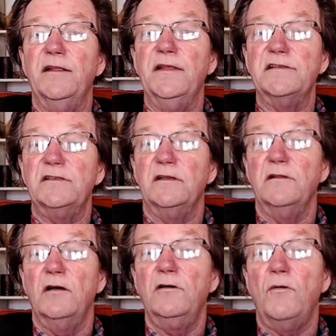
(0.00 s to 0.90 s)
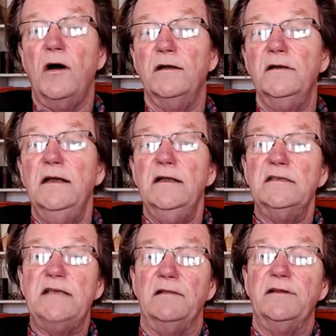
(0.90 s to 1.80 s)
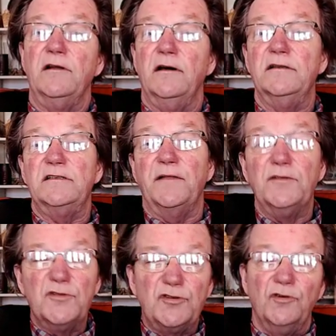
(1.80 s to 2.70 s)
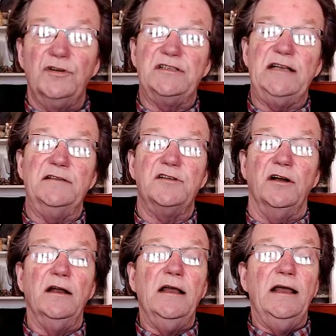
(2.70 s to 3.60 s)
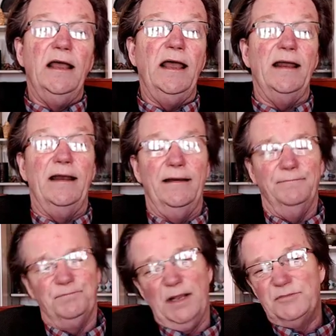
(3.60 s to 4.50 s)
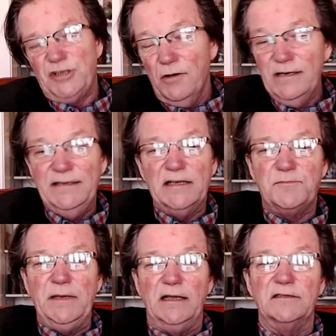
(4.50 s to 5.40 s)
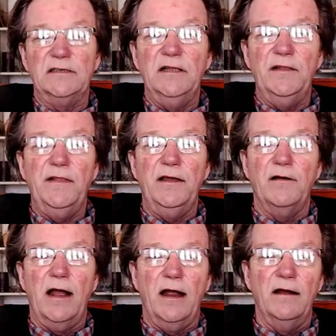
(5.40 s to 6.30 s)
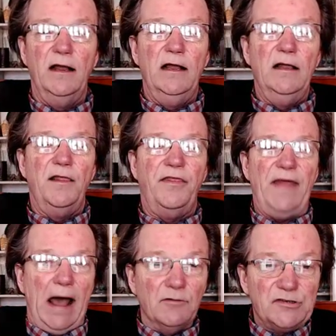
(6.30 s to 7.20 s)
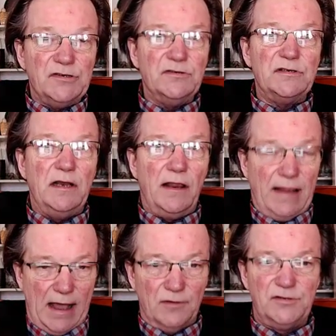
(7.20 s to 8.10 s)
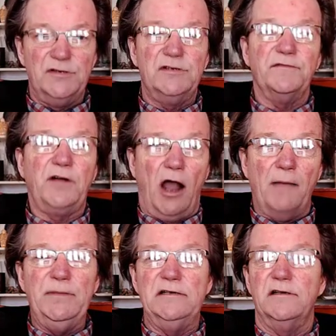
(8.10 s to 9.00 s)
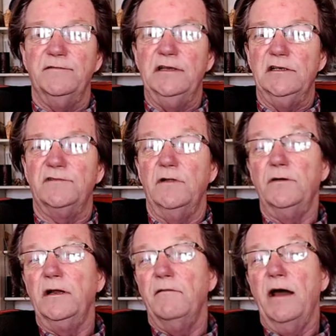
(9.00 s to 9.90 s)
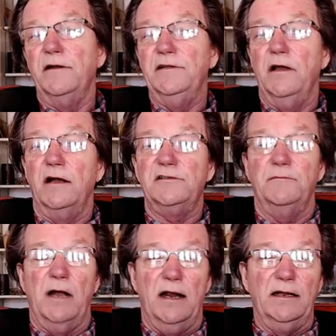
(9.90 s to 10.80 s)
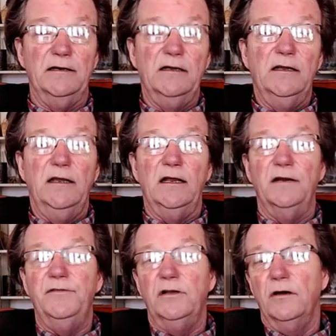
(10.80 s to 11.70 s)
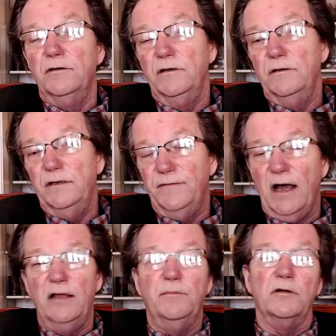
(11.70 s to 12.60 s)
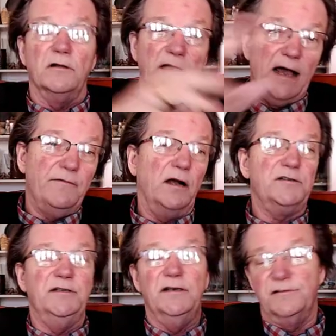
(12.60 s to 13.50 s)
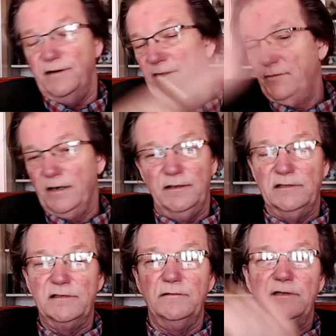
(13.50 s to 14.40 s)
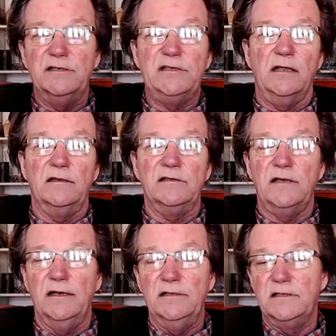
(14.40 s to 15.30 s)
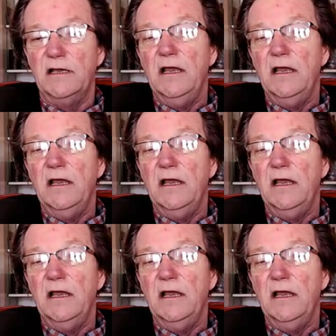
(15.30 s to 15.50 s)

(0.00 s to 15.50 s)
to this, the Longquan Celadon Southern Song censer, and I'm showing this because there are thousands and thousands of copies of these floating around in the auction market. And if you go to Invaluable or Live Auctioneers or any one of these selling sites,